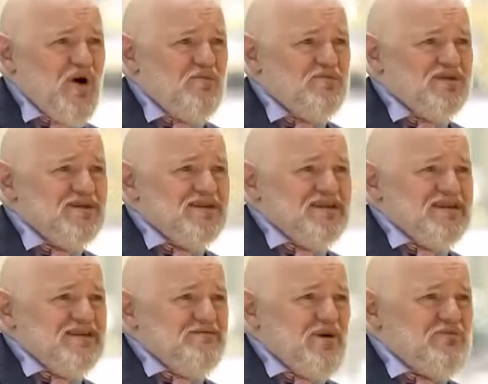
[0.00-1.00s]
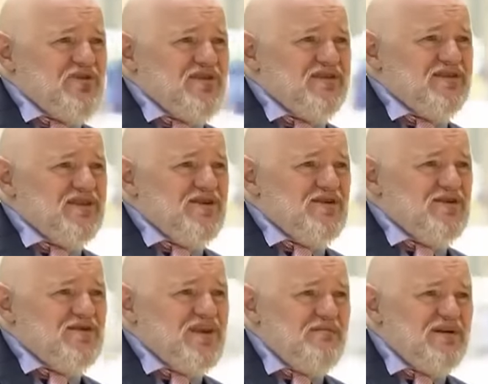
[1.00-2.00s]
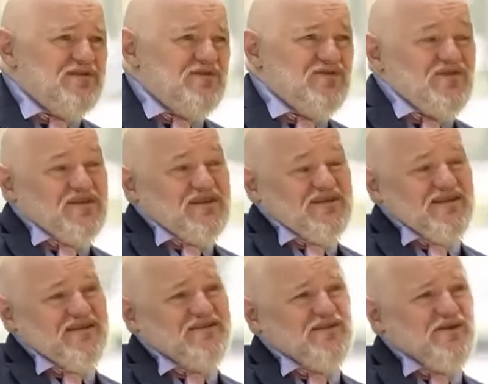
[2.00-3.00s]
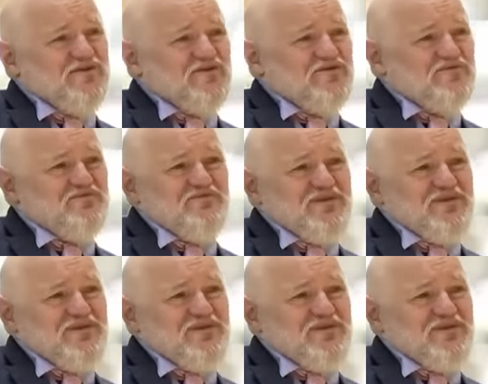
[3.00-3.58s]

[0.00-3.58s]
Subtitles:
bombs in Damascus, it's another